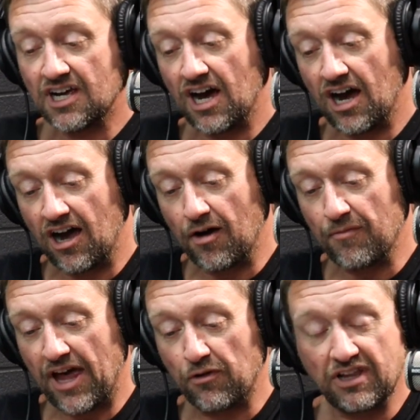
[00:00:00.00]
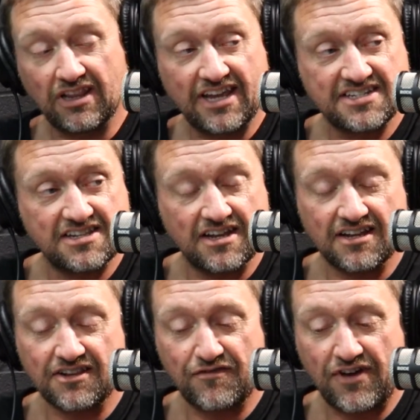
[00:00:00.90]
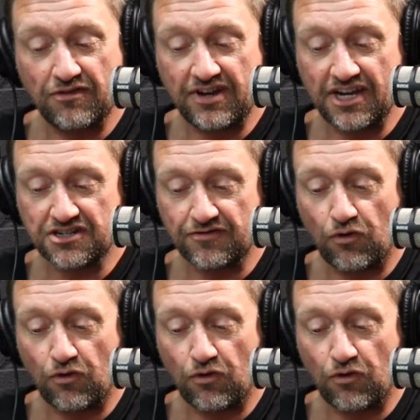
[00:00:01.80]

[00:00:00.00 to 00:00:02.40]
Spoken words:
That really lays the foundation